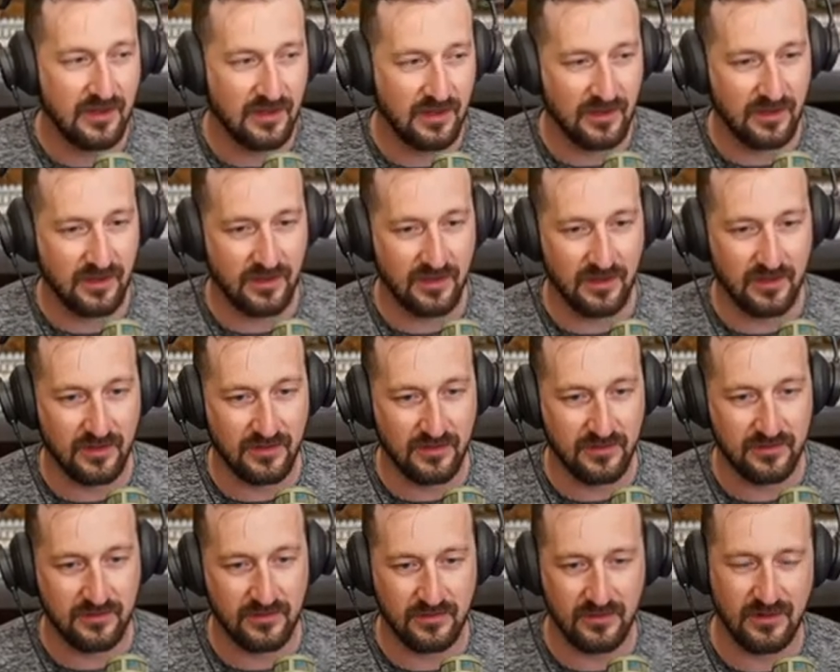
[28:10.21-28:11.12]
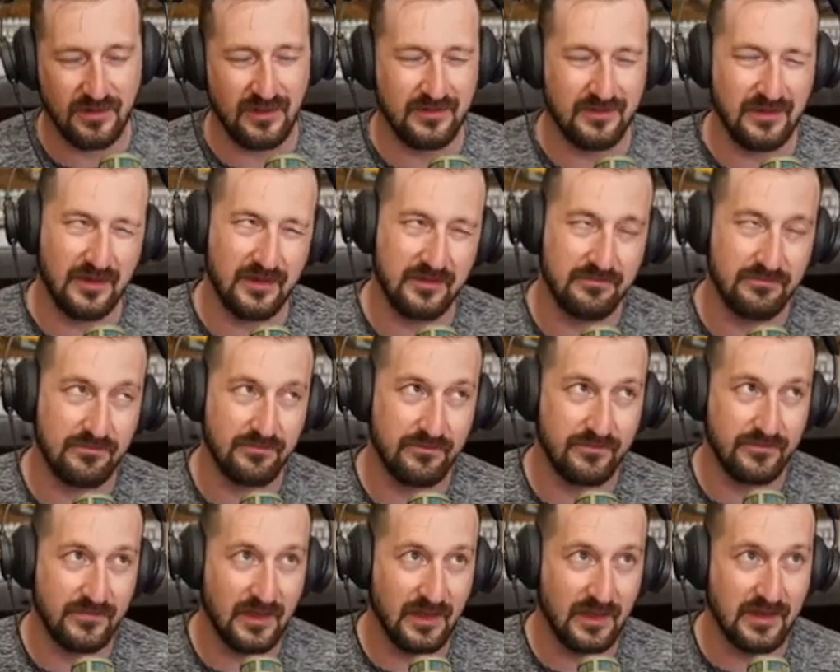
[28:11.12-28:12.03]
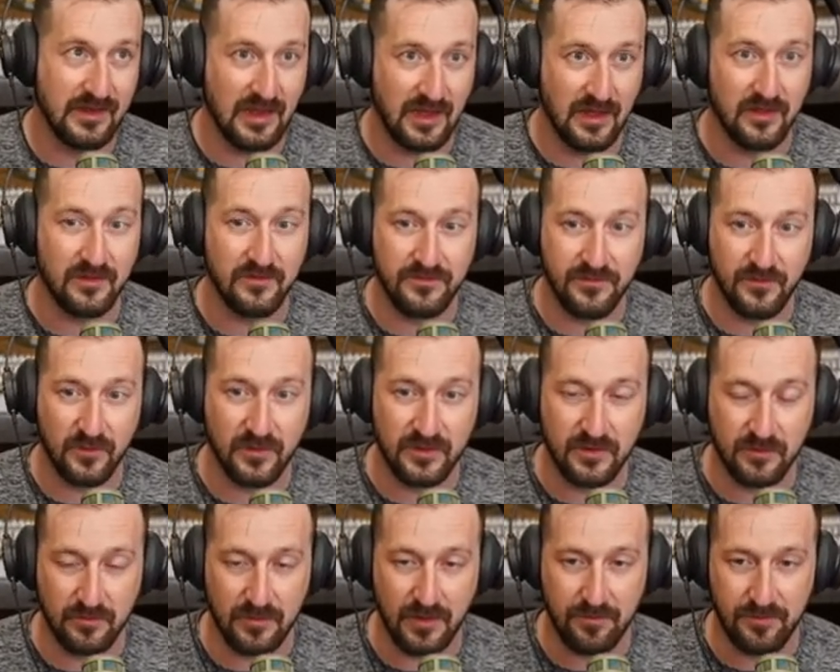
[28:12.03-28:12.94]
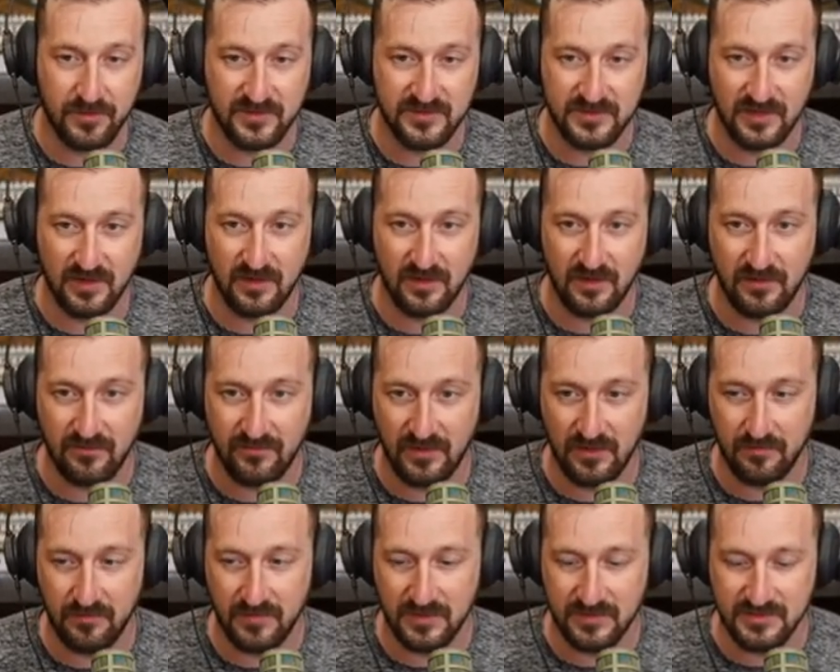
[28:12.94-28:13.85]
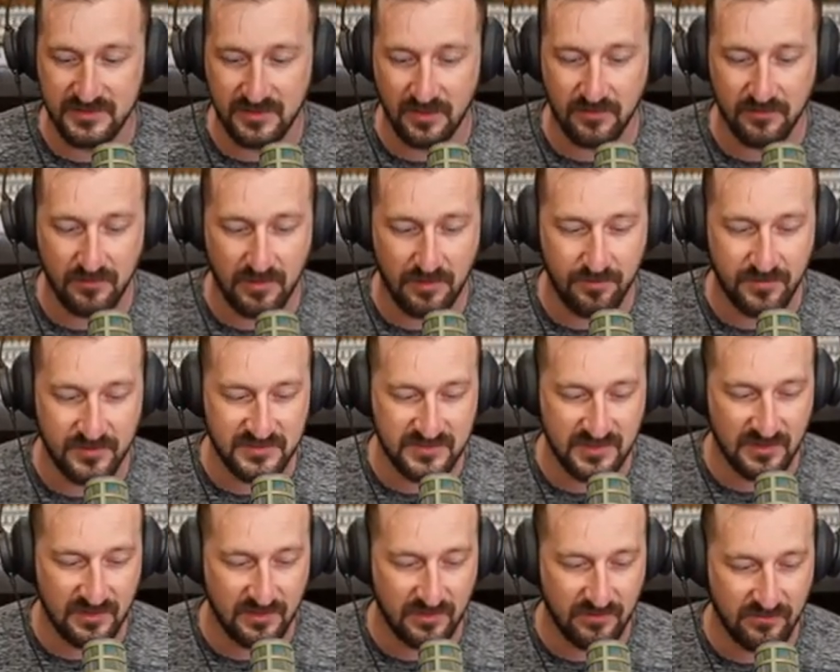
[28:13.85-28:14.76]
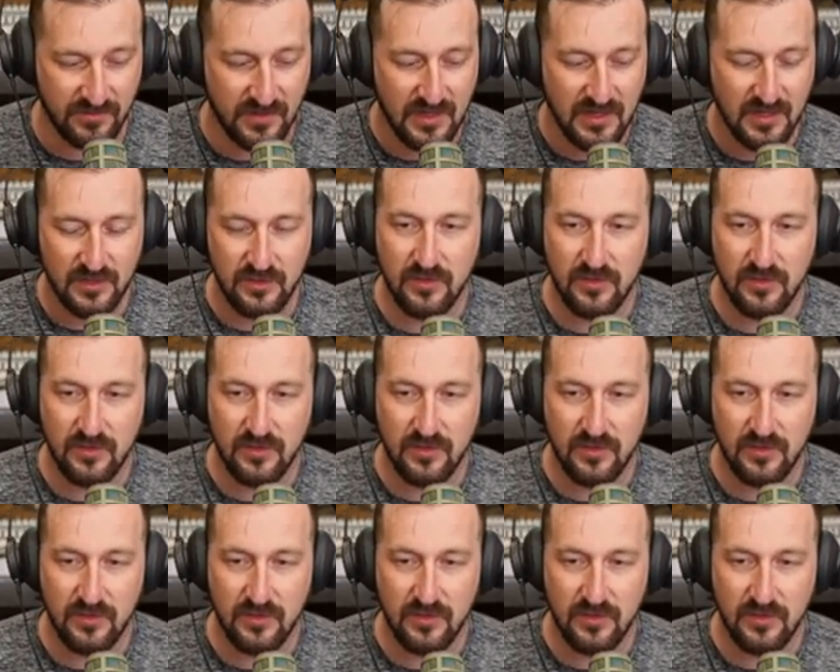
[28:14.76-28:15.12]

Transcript: a California representative and a Minnesota representative,